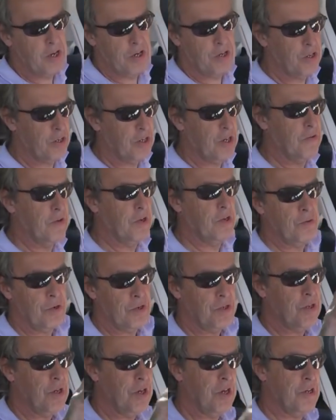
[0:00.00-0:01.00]
You just give it a
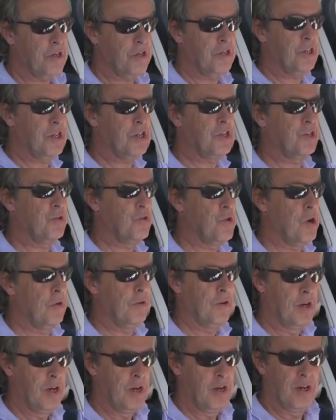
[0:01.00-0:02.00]
twist, heated seats are
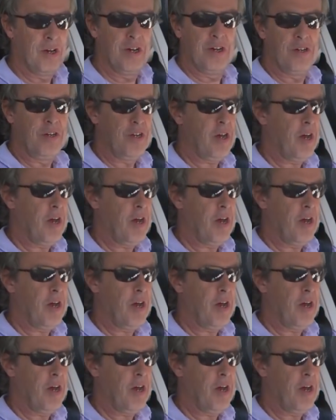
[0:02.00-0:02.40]
on.